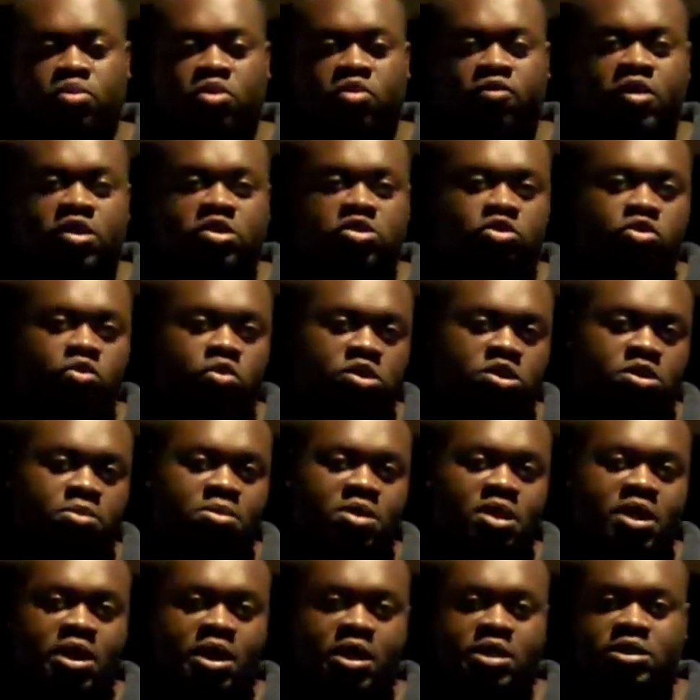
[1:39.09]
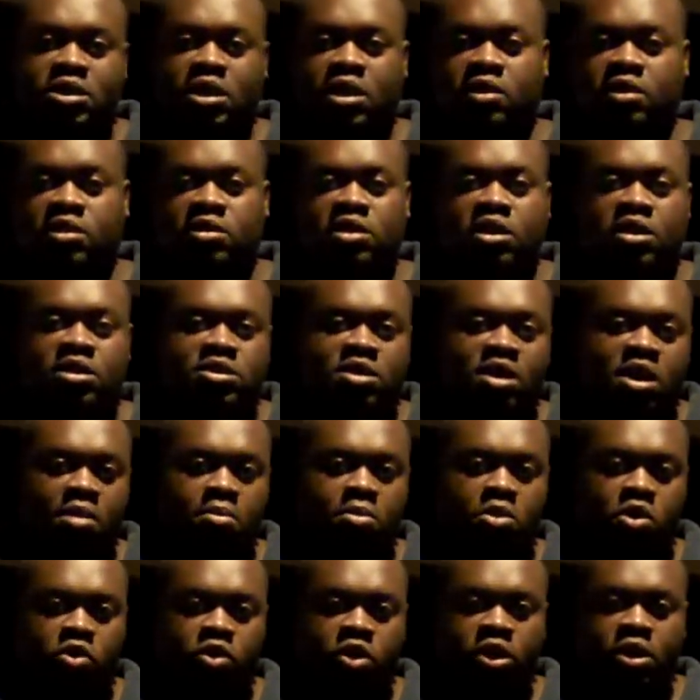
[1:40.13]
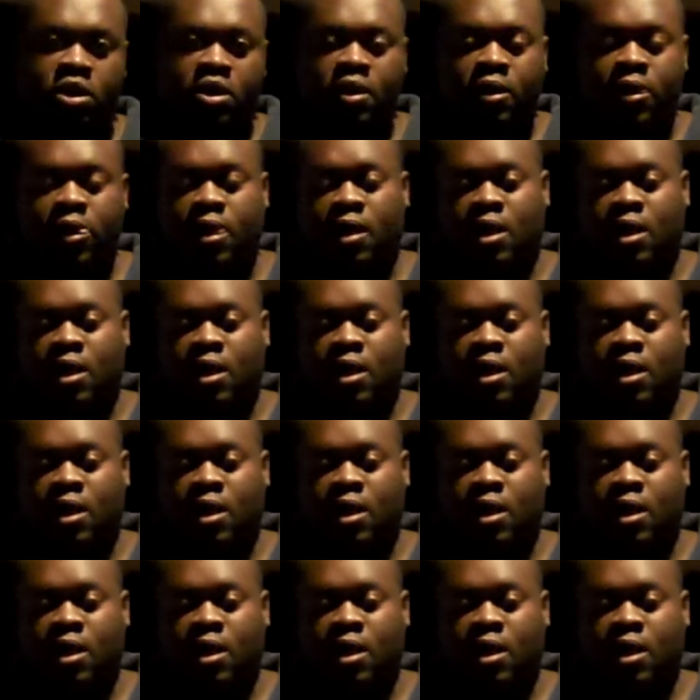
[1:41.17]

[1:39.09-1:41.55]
progressing through some Linux and other things that I'm learning.